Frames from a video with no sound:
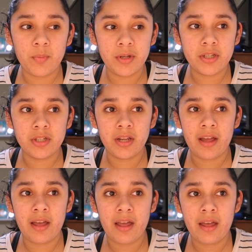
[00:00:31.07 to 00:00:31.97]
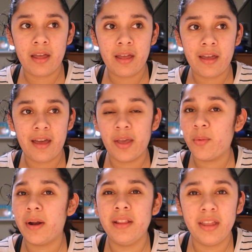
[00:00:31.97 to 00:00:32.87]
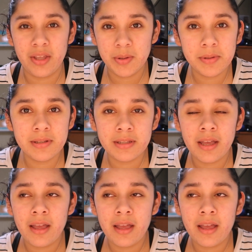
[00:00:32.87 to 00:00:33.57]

in which I rarely use.